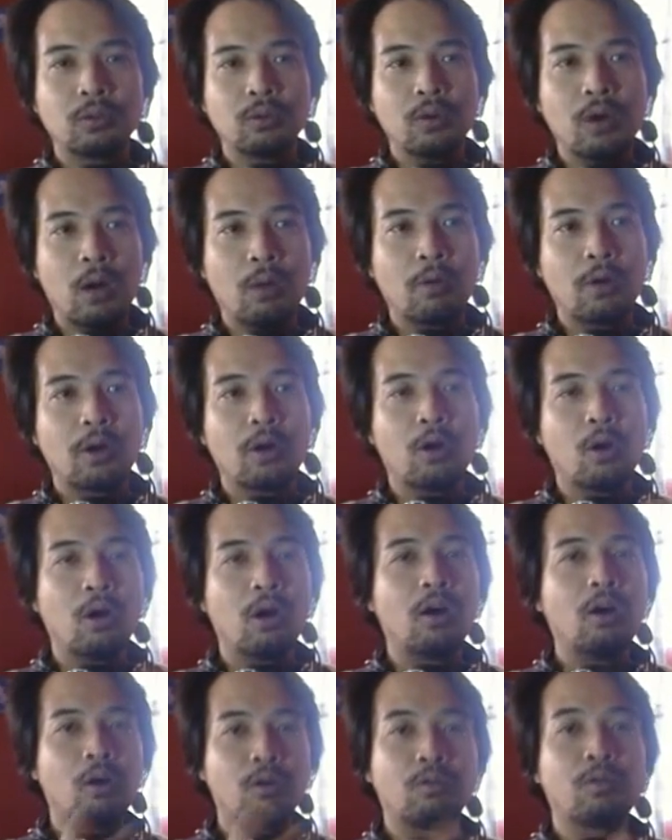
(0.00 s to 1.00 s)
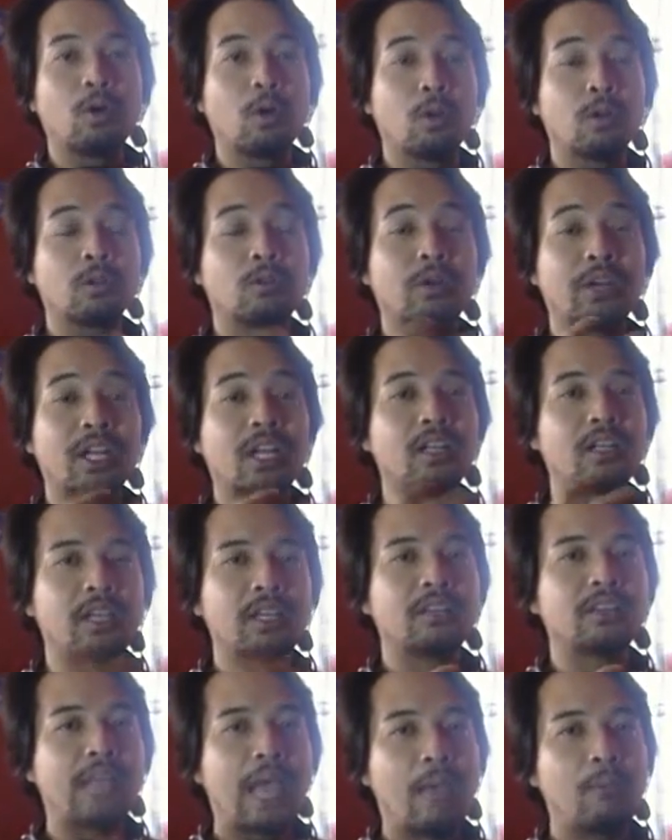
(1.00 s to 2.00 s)
to our overall critical
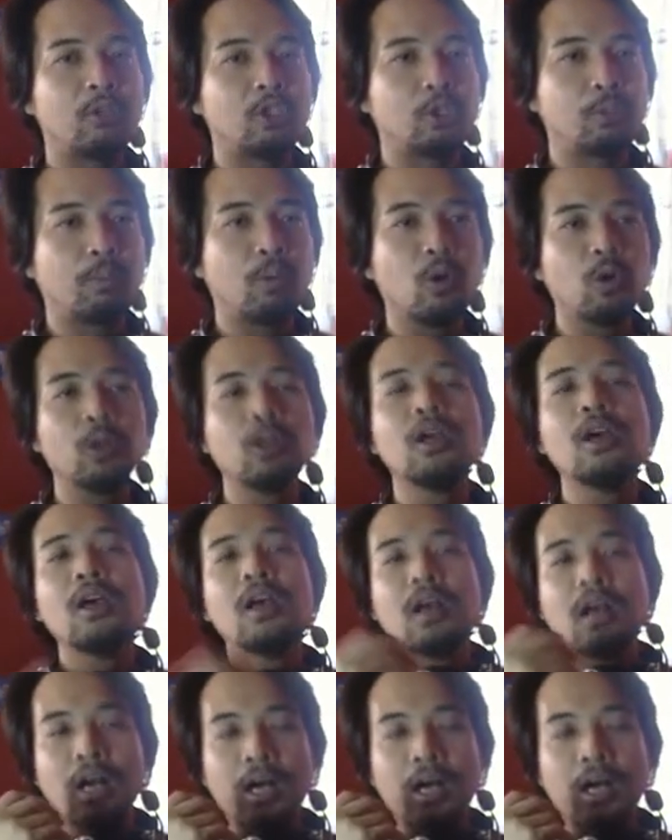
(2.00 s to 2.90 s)
hit damage pool.